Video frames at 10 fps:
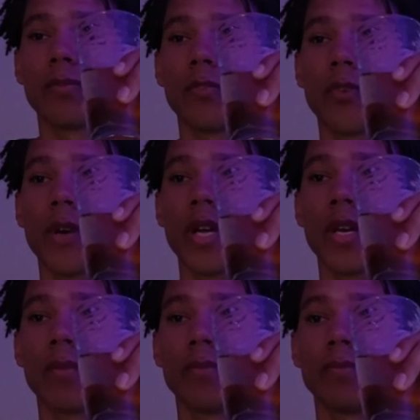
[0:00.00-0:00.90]
for it
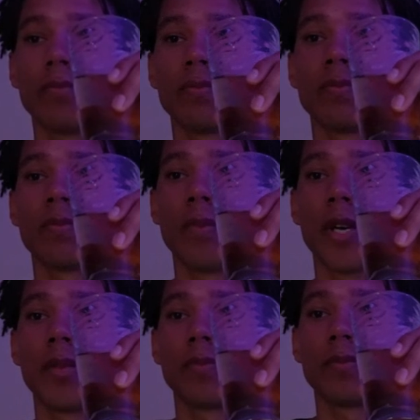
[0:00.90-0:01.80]
yet,
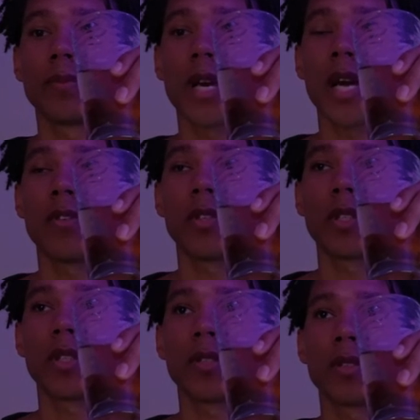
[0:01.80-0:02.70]
but I have all
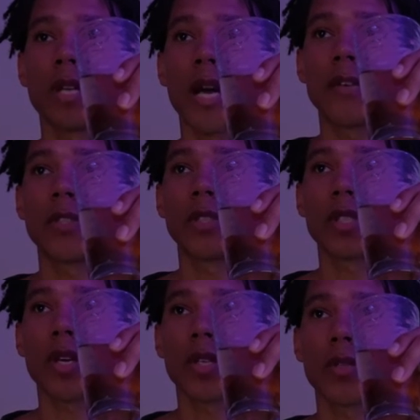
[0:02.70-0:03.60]
the
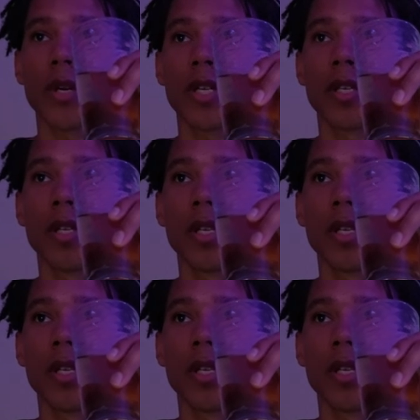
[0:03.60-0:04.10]
songs ready.